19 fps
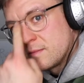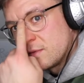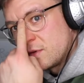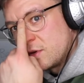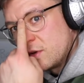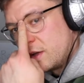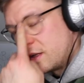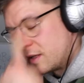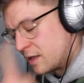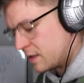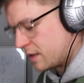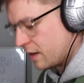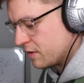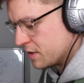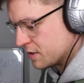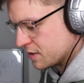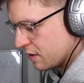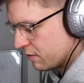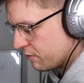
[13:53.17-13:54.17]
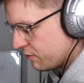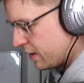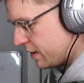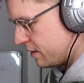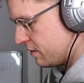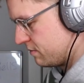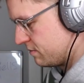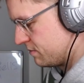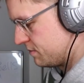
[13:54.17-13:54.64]
You need to tell yourself,
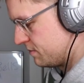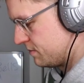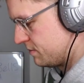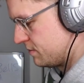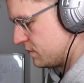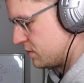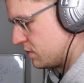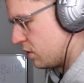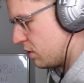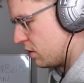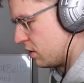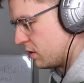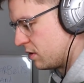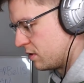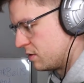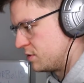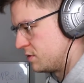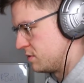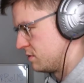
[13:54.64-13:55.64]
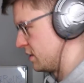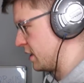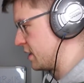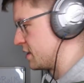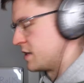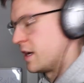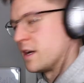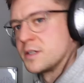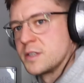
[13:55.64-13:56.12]
right, or like
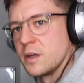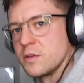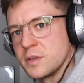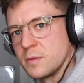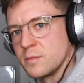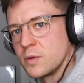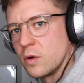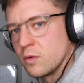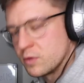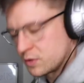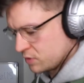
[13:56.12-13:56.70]
set yourself some goals.